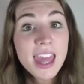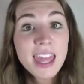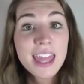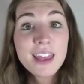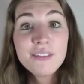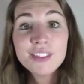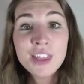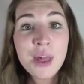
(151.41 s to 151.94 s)

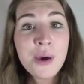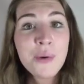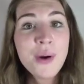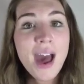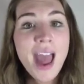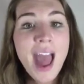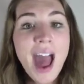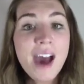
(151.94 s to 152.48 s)
even though
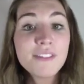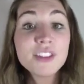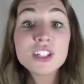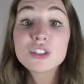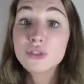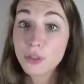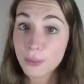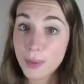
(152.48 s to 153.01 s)
I have
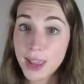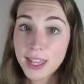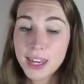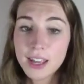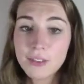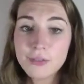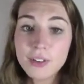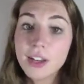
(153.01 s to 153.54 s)
this
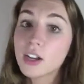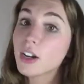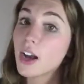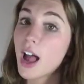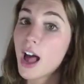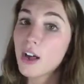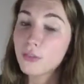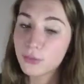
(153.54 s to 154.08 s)
remaining fear
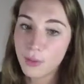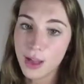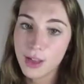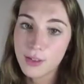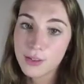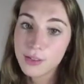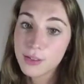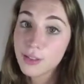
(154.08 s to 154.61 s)
of
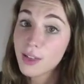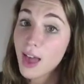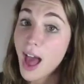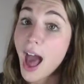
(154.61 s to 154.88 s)
wealth,